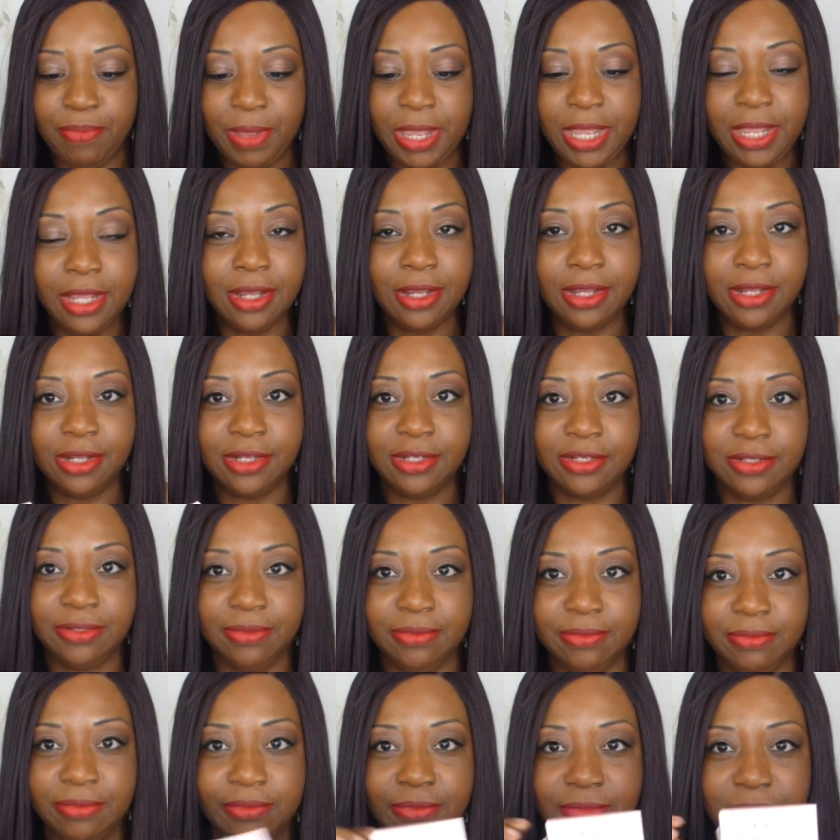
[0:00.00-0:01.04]
pink
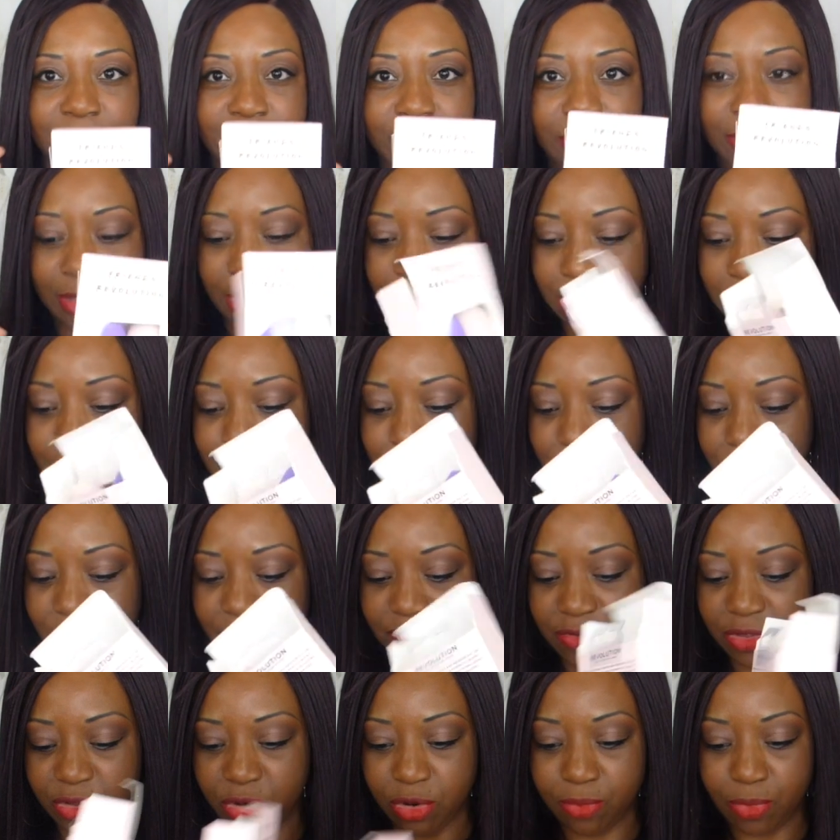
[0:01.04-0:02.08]
in a
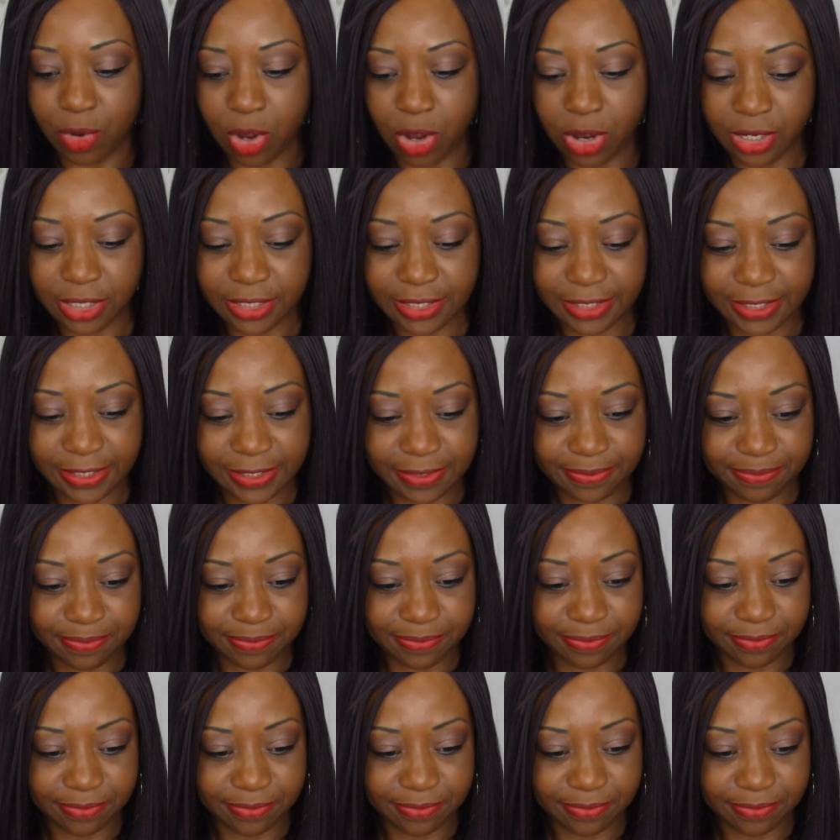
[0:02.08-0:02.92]
beautiful little box.